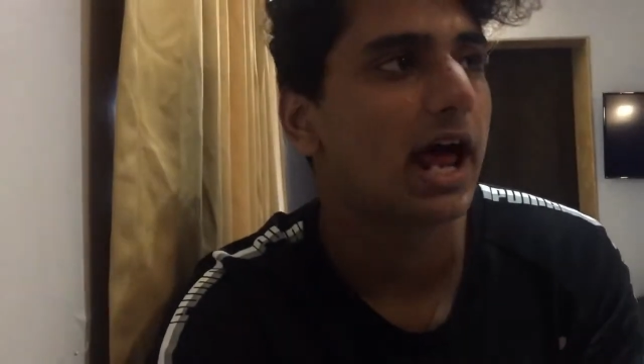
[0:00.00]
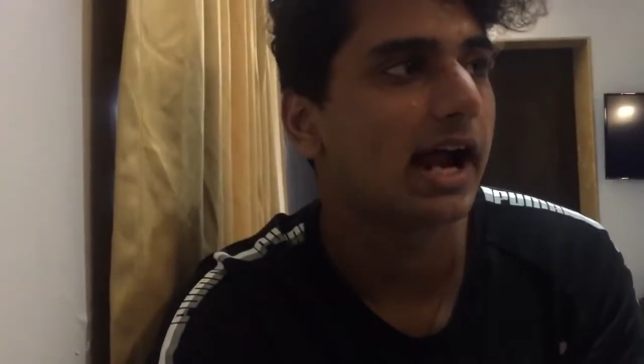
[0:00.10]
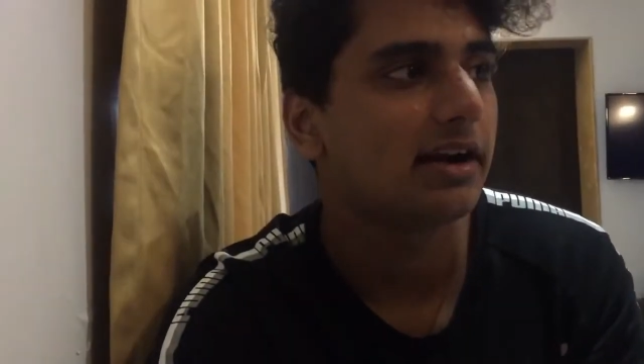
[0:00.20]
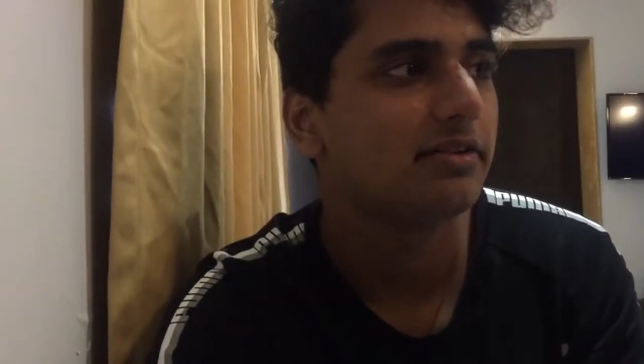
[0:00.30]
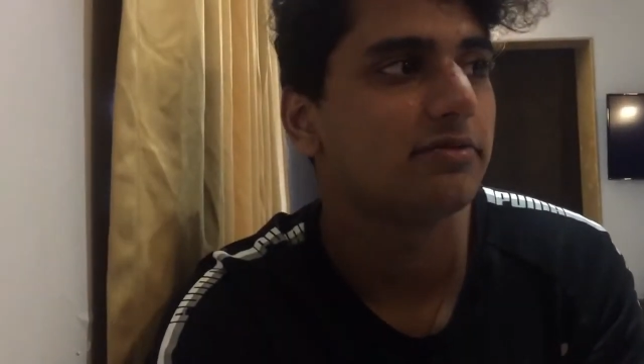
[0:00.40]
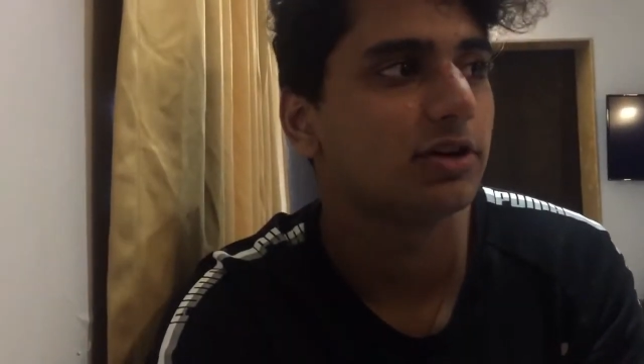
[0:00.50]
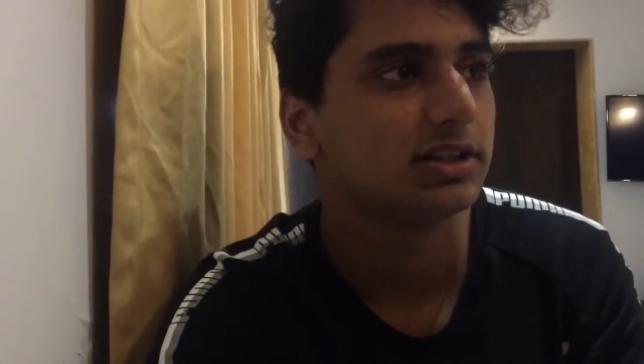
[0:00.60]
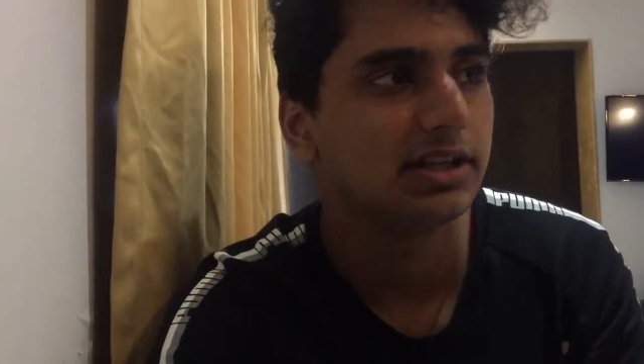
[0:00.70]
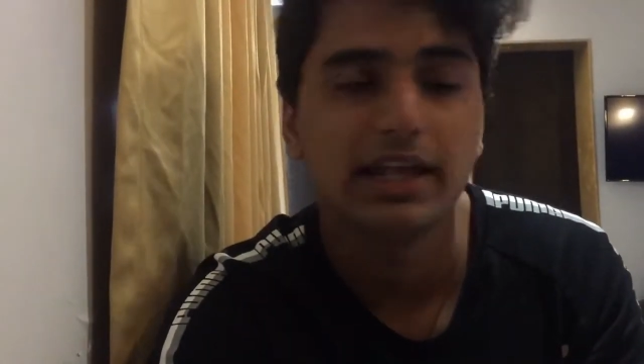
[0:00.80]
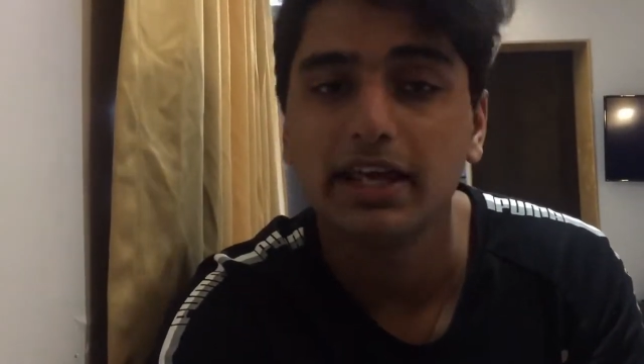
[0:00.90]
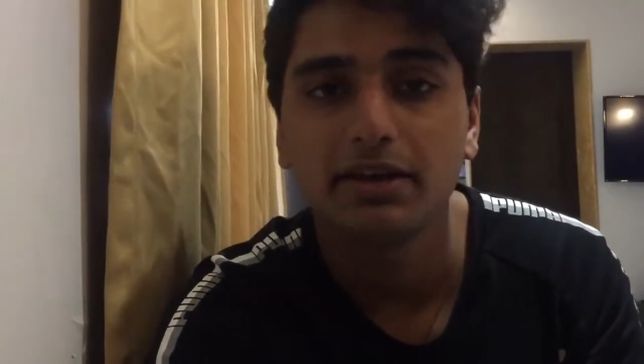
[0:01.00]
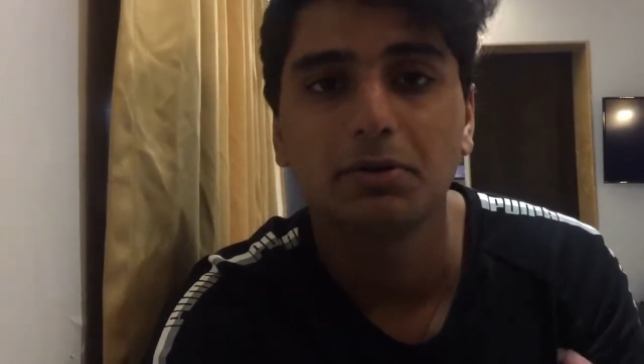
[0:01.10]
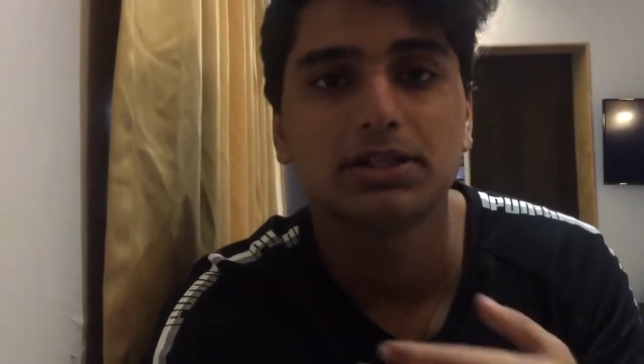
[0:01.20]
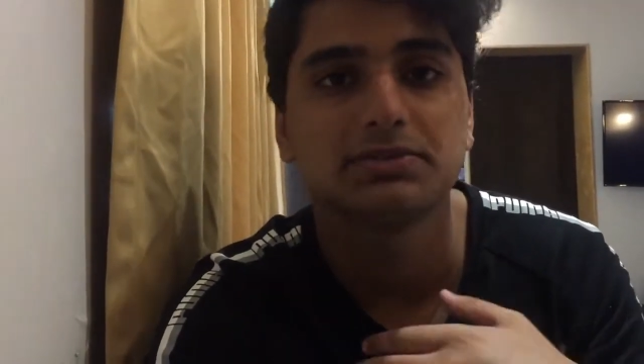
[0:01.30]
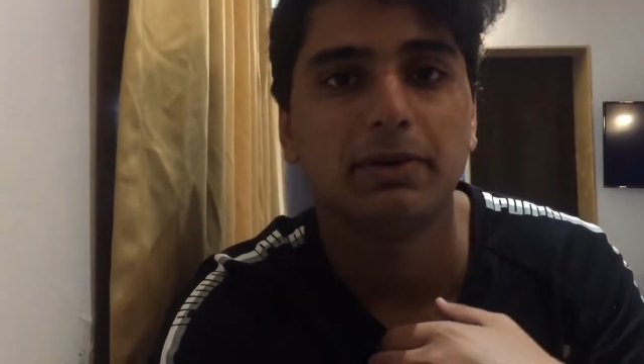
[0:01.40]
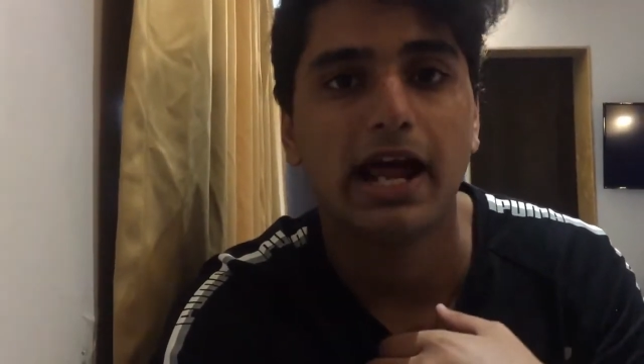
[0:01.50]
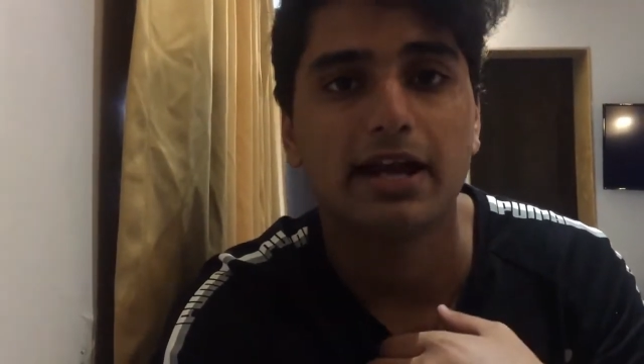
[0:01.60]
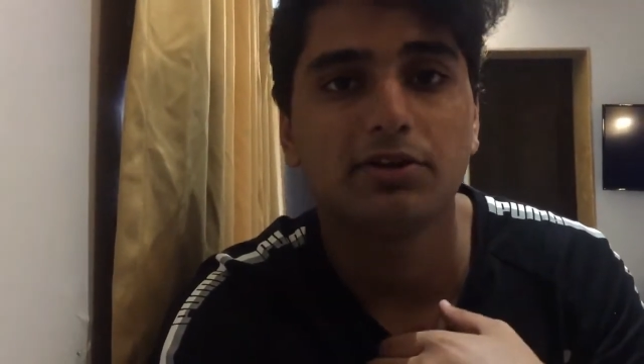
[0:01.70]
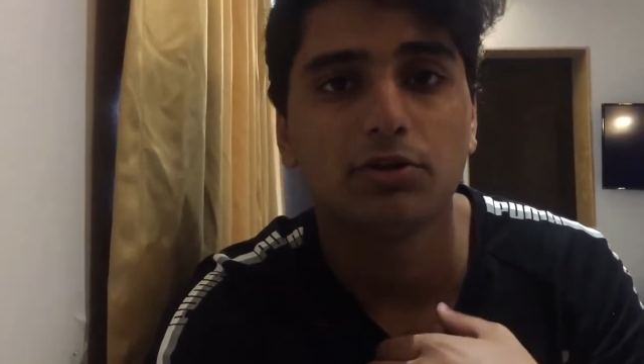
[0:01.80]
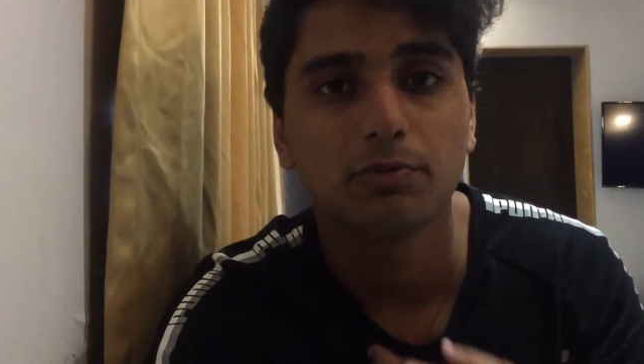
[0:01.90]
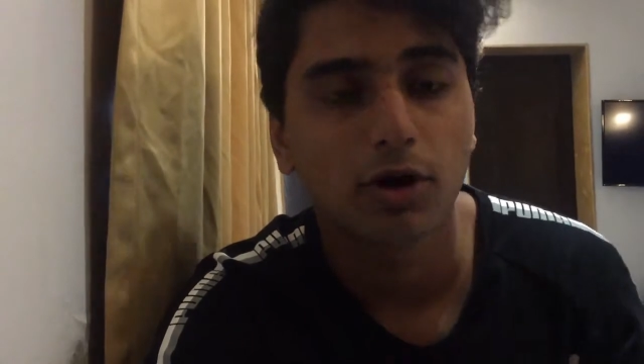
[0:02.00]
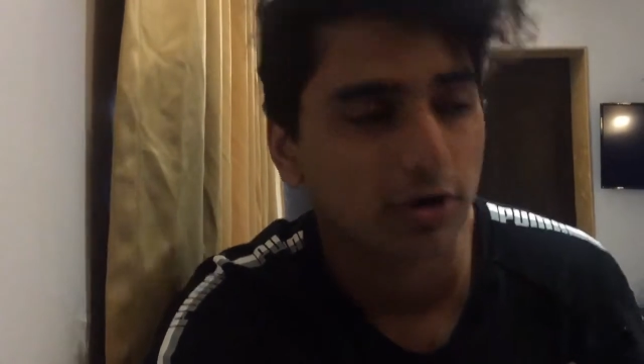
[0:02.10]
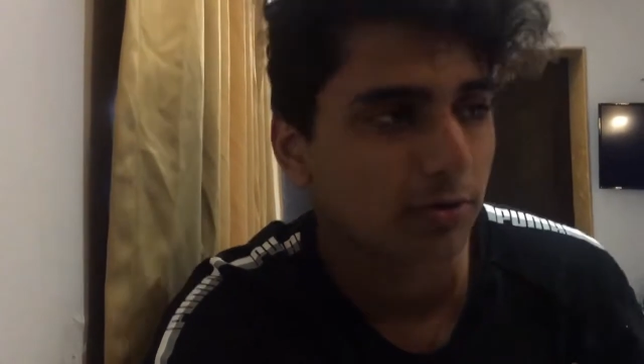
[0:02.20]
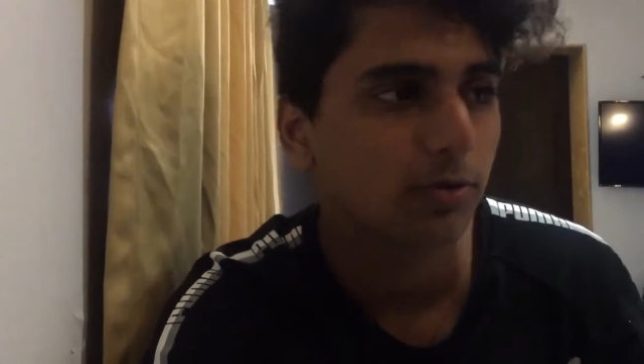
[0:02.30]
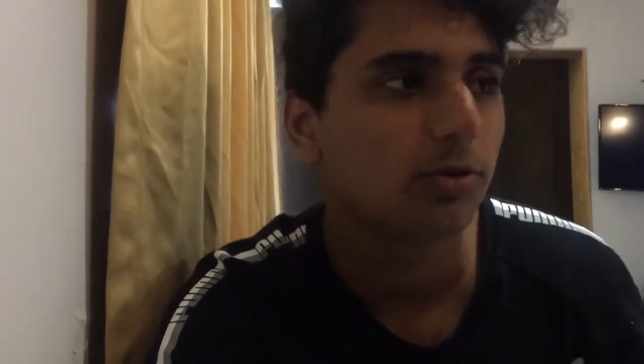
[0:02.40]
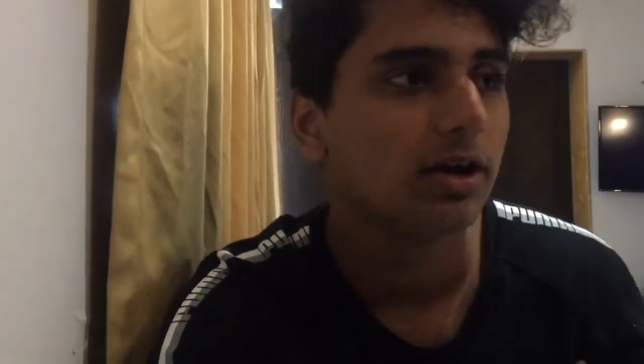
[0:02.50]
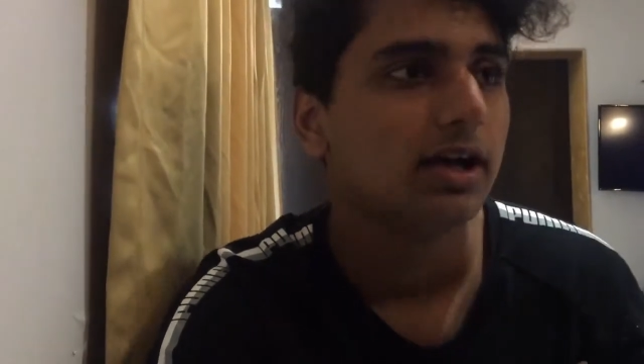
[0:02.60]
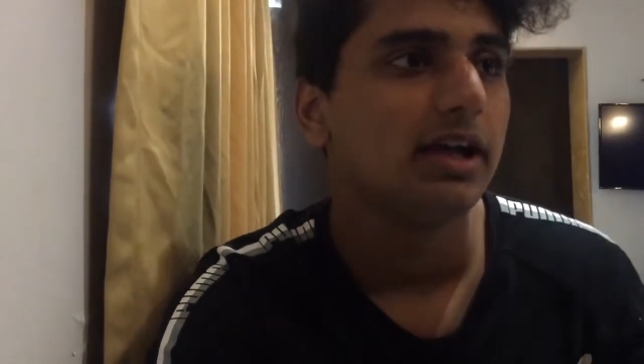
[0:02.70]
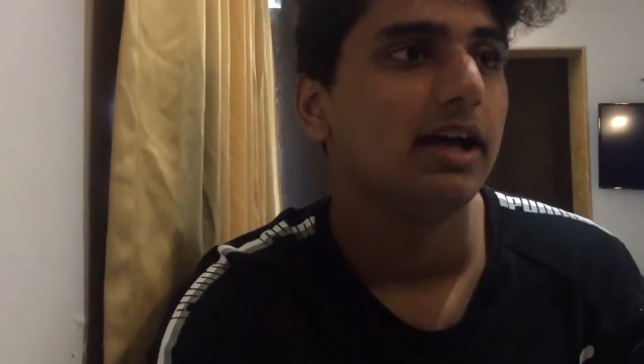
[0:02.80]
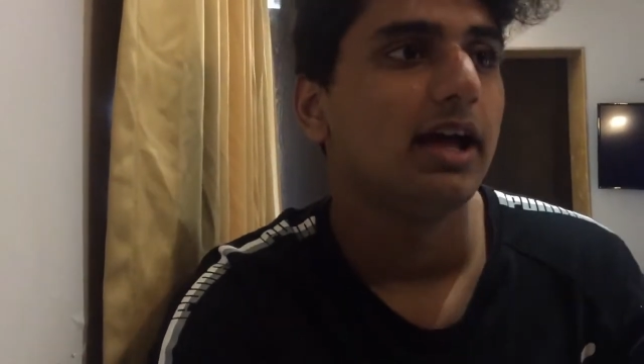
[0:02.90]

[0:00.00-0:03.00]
planned for the day, what's planned tomorrow.